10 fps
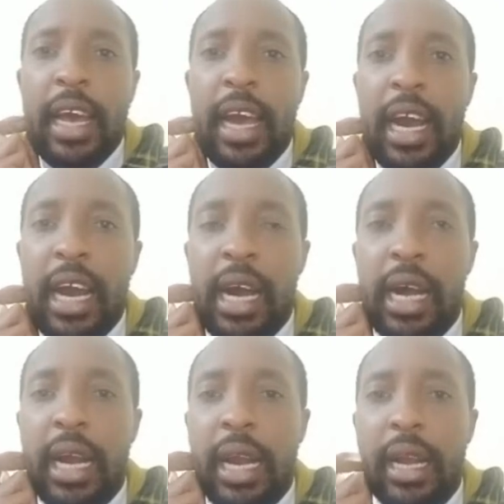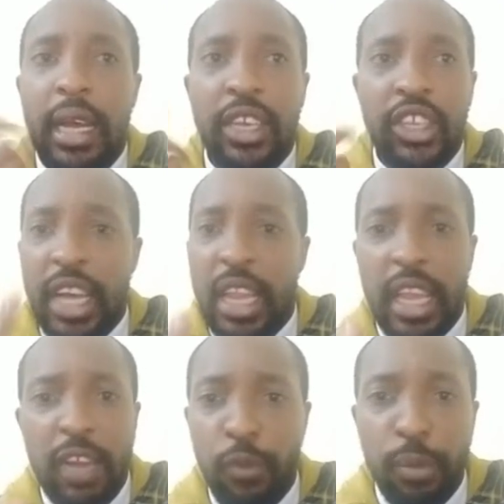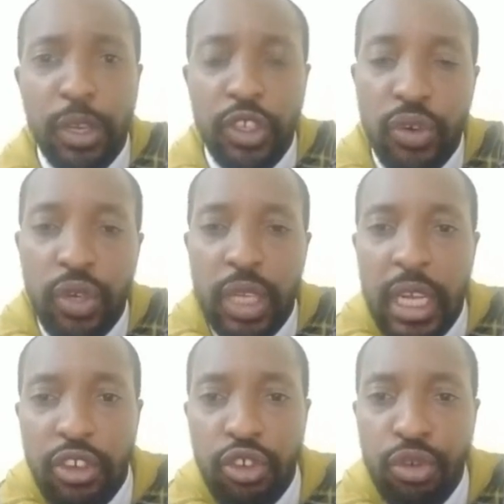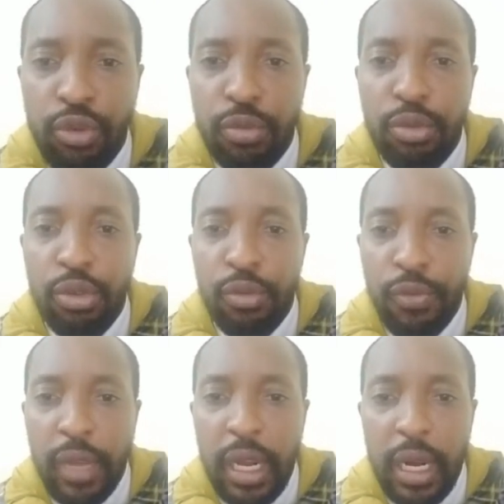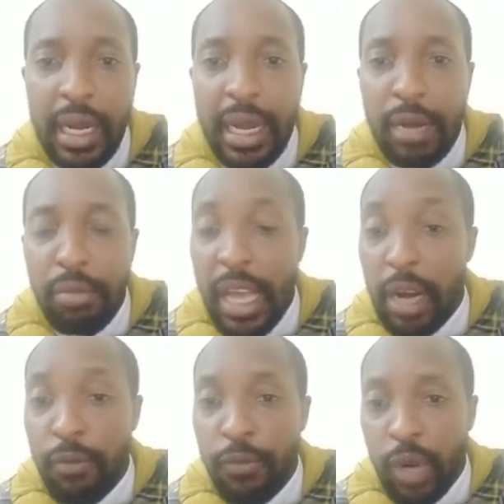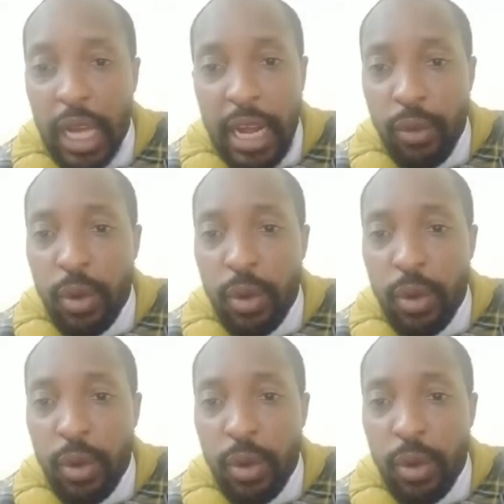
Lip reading: and share the information that you feel can be helpful, and we'll